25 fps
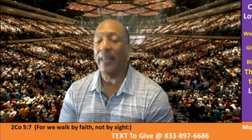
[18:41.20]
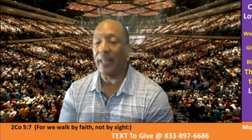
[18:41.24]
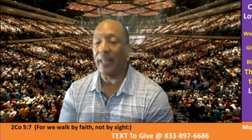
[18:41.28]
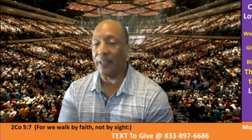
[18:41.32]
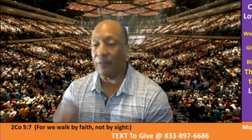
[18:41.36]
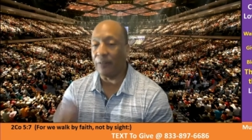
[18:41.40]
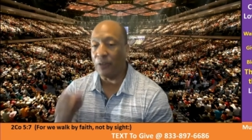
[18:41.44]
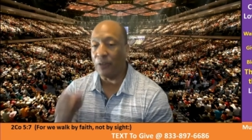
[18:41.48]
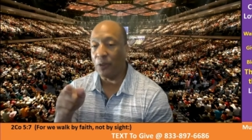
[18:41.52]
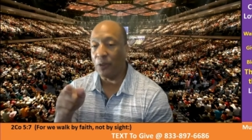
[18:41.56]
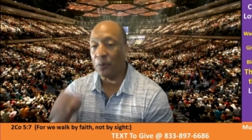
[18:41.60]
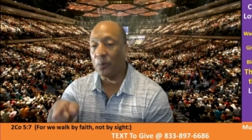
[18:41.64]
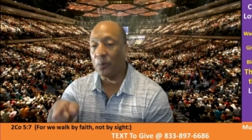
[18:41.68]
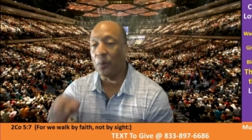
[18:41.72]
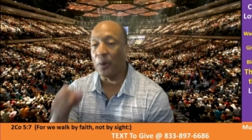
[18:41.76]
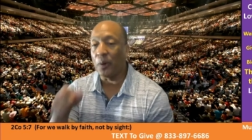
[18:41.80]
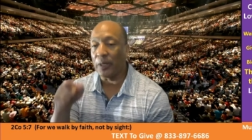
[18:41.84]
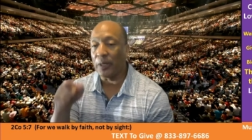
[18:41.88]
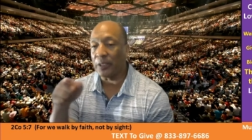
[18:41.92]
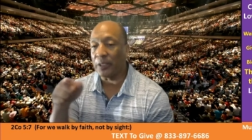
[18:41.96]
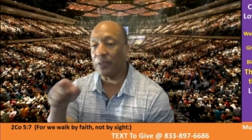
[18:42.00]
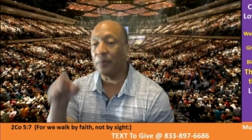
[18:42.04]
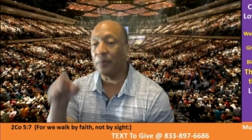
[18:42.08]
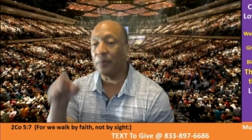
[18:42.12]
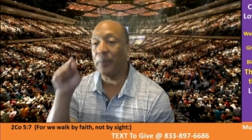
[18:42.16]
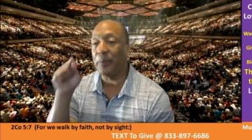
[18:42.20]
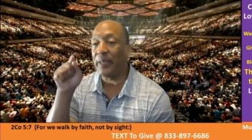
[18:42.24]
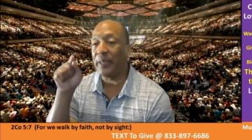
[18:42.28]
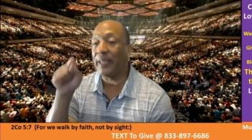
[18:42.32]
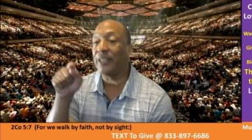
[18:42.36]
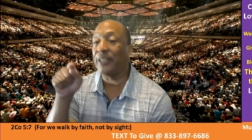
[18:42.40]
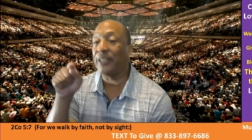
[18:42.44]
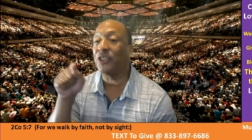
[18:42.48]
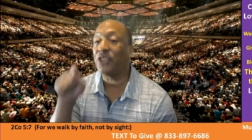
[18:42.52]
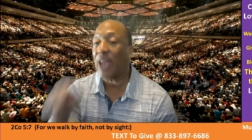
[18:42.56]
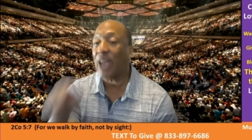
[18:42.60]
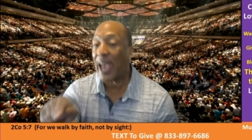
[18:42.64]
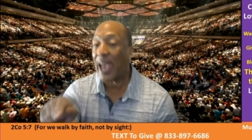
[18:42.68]
And if you want to be
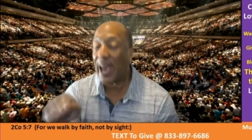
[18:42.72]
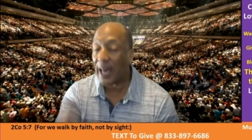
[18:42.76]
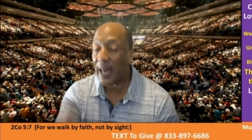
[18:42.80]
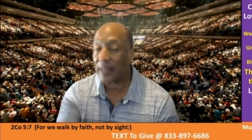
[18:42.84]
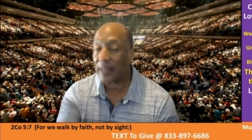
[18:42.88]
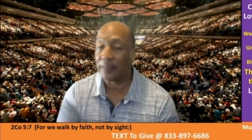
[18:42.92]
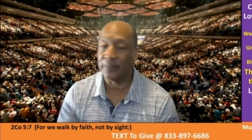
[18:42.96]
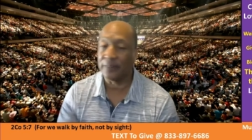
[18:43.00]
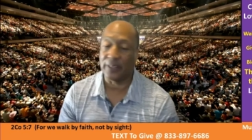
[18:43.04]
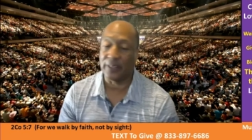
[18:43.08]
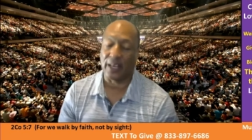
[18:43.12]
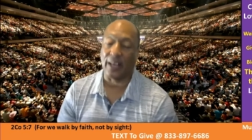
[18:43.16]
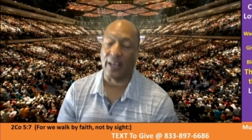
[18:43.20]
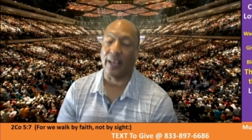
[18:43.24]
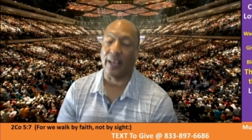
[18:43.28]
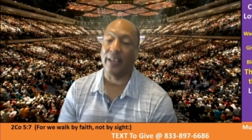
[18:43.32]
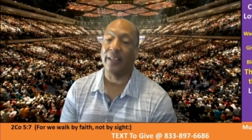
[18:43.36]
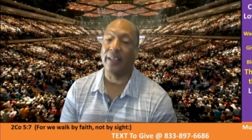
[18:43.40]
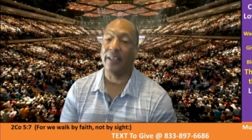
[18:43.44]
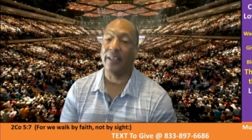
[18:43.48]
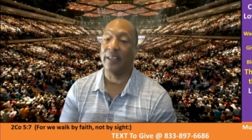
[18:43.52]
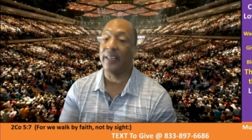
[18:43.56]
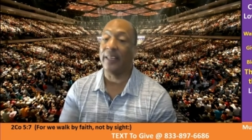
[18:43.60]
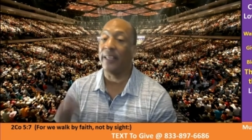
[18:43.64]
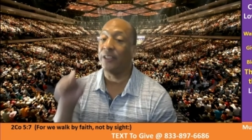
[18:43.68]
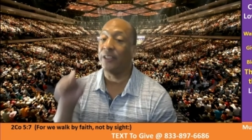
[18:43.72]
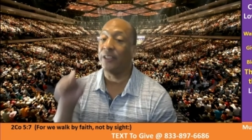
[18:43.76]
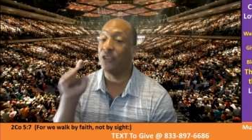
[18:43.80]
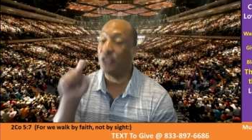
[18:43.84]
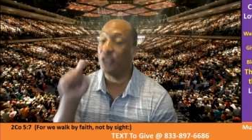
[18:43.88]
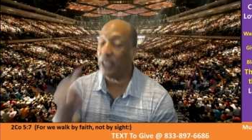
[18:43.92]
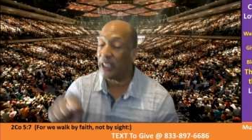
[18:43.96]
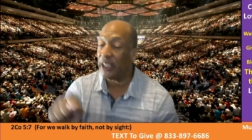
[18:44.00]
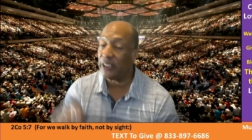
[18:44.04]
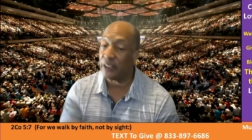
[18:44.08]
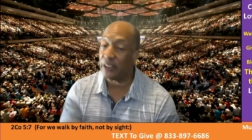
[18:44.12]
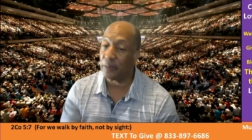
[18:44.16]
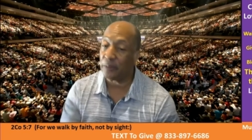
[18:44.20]
a child of God and let
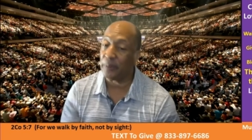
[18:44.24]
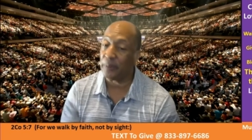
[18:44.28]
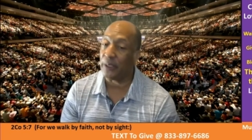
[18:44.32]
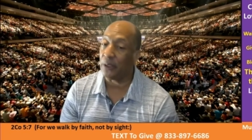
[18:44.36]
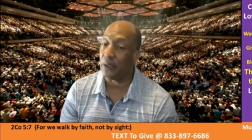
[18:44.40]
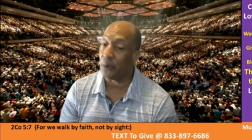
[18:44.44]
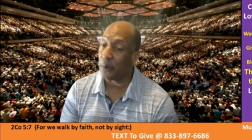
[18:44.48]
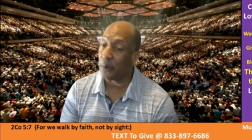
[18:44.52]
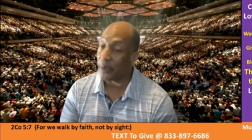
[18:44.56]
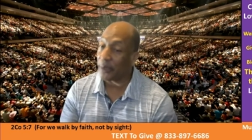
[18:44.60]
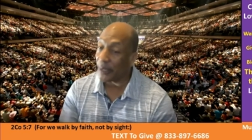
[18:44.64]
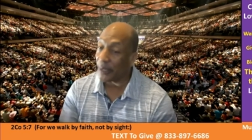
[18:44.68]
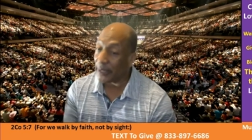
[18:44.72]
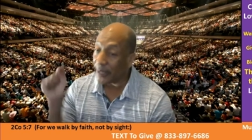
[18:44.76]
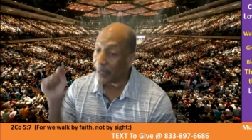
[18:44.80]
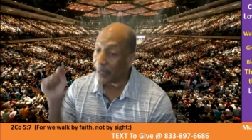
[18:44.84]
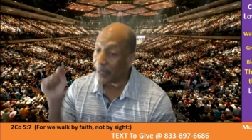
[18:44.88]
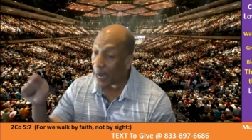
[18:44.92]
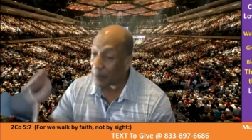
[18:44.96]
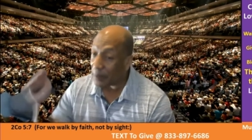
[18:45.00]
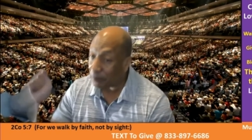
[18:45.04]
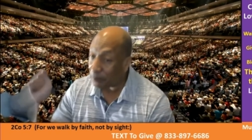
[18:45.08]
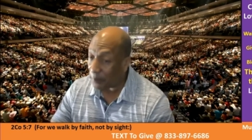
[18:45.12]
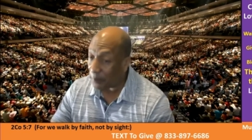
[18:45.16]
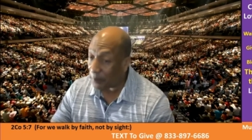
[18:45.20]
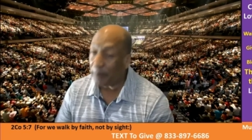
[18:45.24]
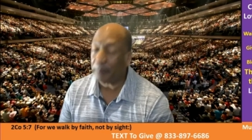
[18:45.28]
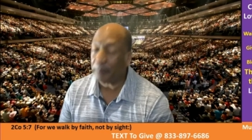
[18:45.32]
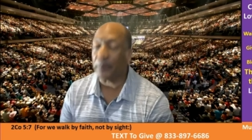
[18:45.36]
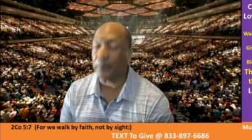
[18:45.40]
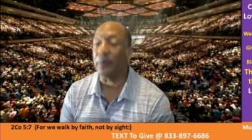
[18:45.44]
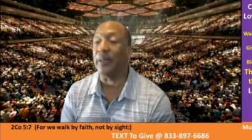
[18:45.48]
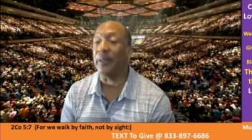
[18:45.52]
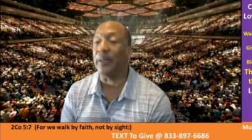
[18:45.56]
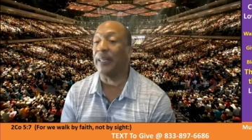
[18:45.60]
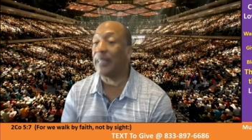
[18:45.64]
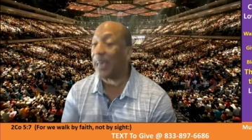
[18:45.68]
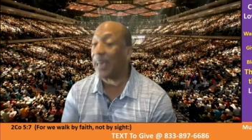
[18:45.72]
Jesus be Lord, not
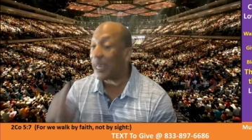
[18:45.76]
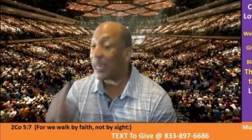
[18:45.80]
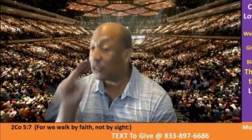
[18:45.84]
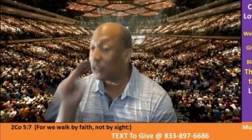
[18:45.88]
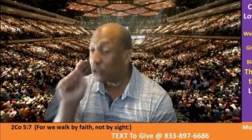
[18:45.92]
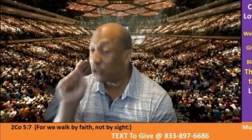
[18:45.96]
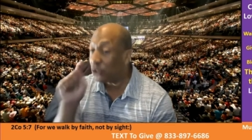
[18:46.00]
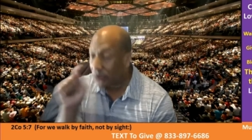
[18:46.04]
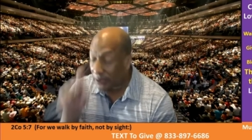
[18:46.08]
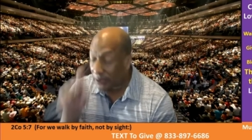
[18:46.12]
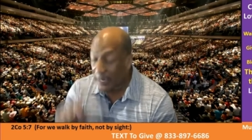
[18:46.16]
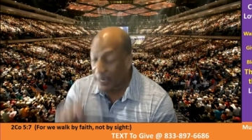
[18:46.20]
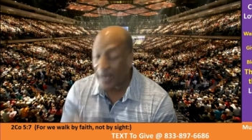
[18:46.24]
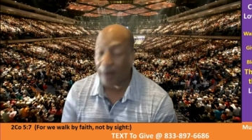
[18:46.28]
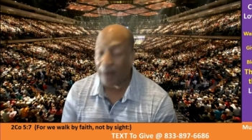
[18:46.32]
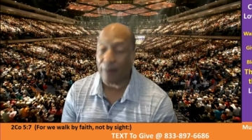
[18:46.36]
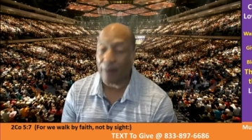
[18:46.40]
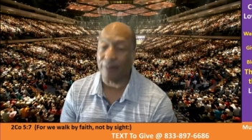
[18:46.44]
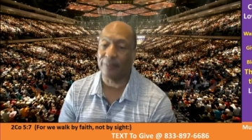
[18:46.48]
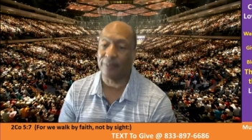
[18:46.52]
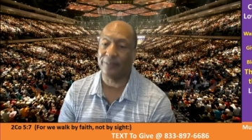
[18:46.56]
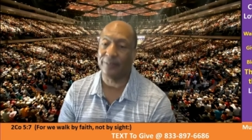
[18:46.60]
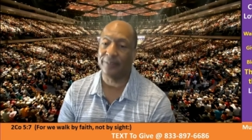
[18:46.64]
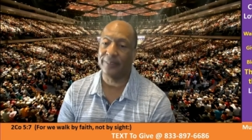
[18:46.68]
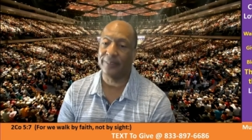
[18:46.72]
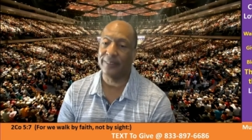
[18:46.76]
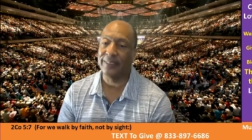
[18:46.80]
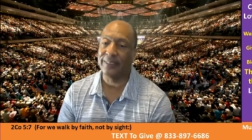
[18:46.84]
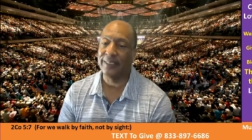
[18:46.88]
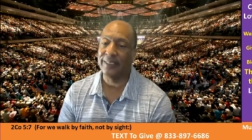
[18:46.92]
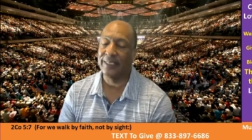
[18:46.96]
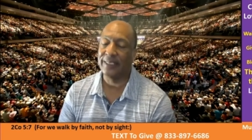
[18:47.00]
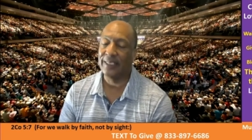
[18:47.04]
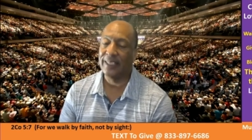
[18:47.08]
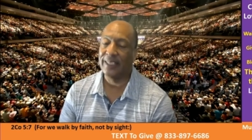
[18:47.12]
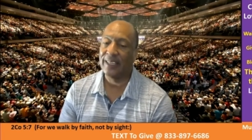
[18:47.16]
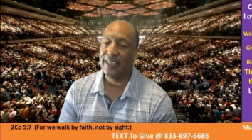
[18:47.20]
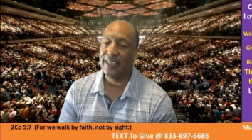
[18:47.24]
people and not yourself,
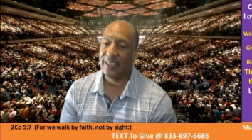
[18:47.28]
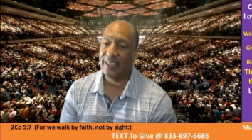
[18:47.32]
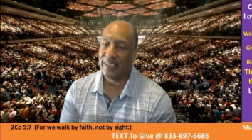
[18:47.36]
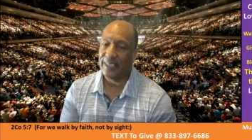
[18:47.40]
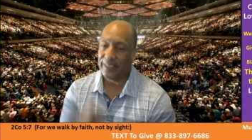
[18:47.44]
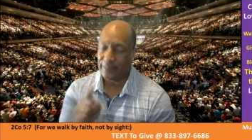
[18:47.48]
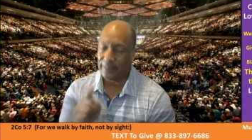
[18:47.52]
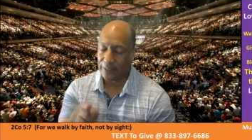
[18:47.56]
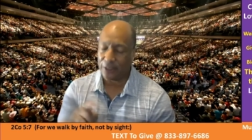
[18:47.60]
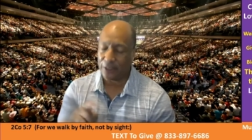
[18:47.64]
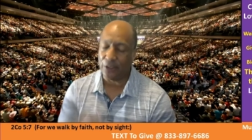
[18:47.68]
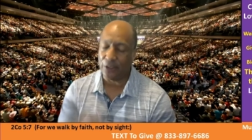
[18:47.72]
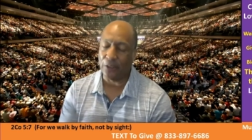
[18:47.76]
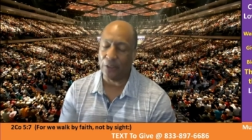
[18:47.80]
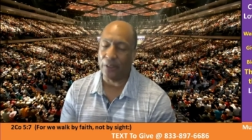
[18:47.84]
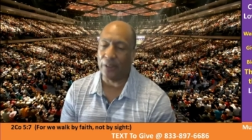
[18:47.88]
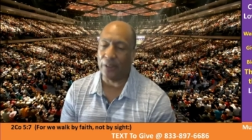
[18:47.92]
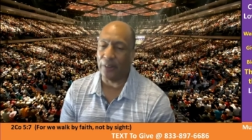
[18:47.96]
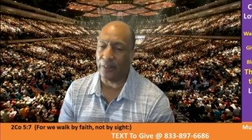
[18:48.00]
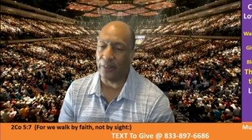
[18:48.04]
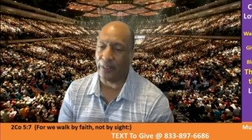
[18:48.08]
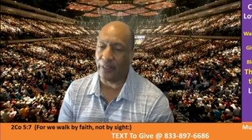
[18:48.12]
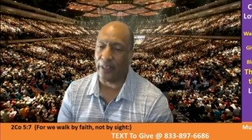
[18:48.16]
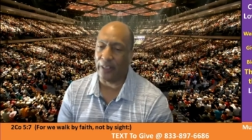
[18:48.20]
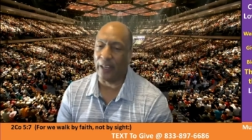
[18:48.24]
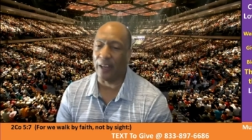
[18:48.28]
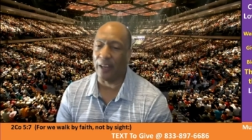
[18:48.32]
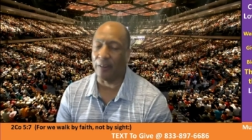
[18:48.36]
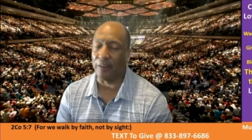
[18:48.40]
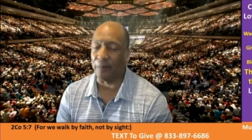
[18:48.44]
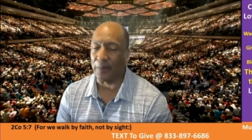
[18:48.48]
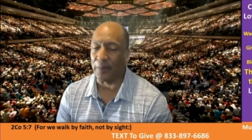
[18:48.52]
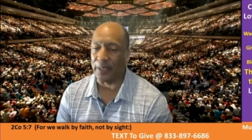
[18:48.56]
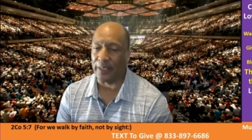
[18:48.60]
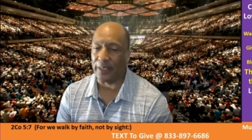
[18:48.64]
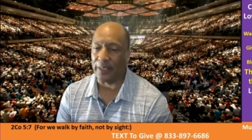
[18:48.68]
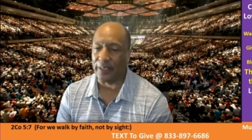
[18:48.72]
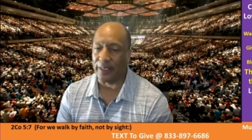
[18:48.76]
then you'll learn to
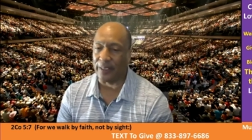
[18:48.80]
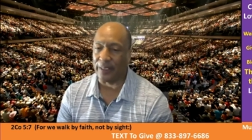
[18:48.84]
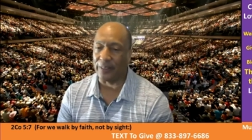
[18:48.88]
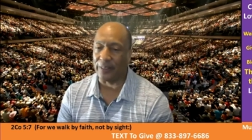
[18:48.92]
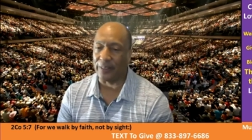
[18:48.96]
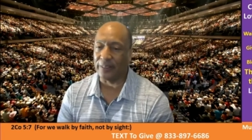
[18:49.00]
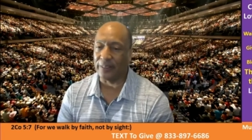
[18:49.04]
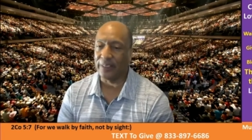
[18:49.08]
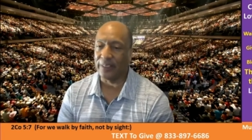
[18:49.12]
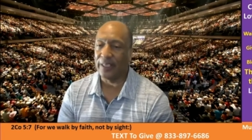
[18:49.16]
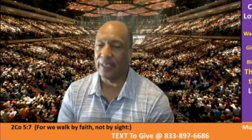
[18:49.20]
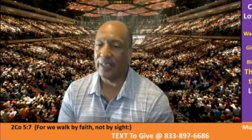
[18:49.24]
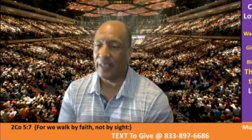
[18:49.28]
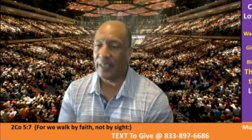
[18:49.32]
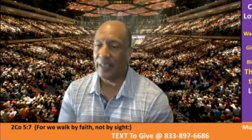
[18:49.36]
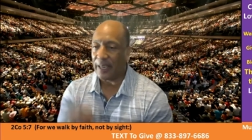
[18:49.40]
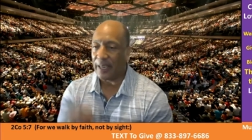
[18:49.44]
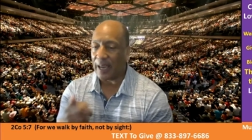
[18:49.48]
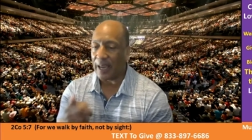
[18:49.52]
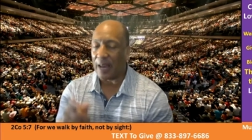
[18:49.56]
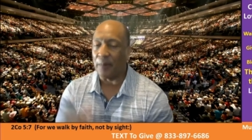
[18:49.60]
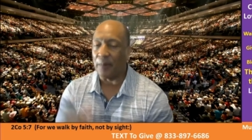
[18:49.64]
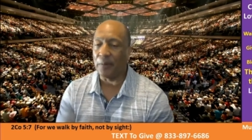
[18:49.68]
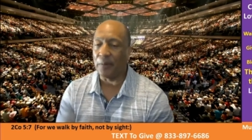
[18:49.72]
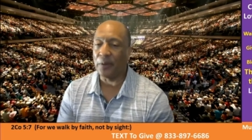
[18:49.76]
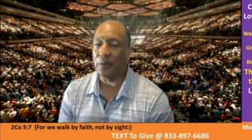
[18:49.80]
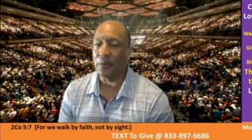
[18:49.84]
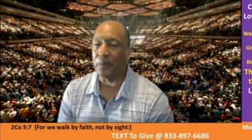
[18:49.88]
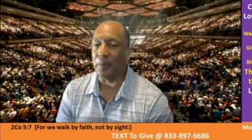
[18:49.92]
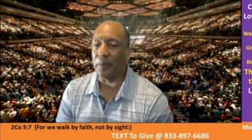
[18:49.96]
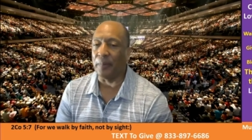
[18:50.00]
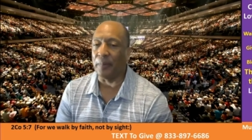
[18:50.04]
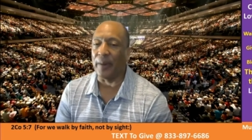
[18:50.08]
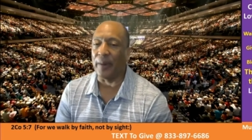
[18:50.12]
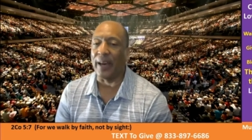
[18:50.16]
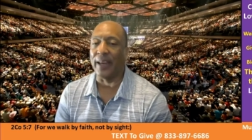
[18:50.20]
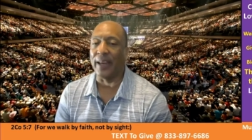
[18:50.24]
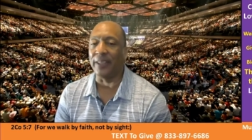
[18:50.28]
love one another. I'm going to
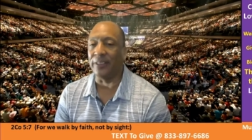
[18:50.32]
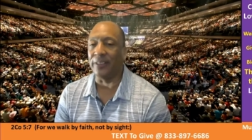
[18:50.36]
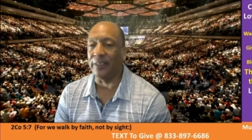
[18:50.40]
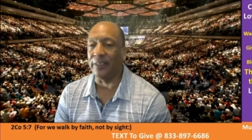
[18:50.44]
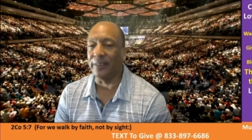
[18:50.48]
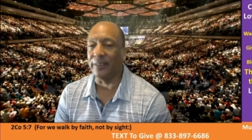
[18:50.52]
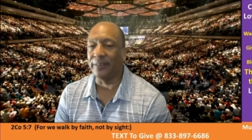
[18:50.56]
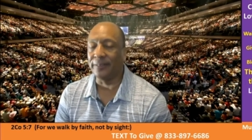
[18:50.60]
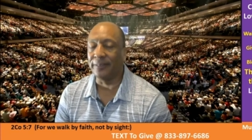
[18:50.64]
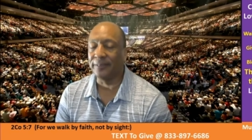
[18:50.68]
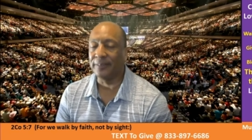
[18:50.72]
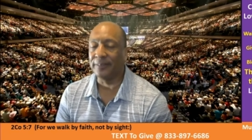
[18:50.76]
remind you.